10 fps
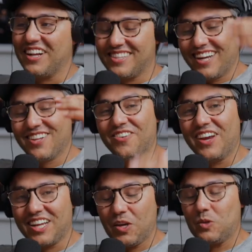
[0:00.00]
right, Tyler
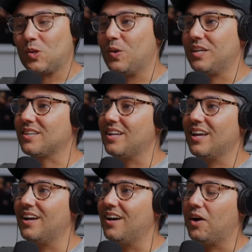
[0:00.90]
Rake though. So he's a
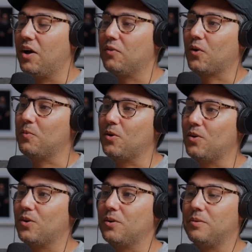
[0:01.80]
net, uh, a
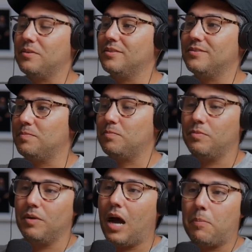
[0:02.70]
former
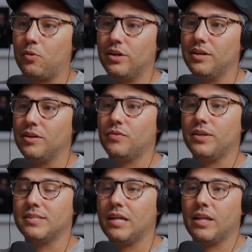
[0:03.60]
operative.
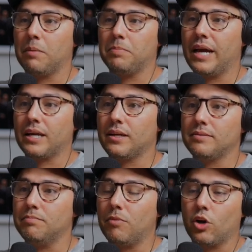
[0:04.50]
He's now like a
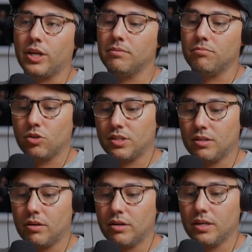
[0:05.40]
black market
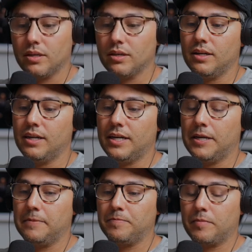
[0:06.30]
mercenary.
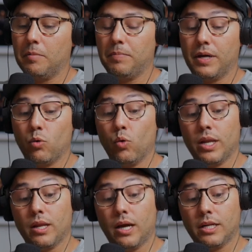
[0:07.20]
Um, but
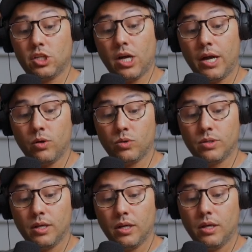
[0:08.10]
when a child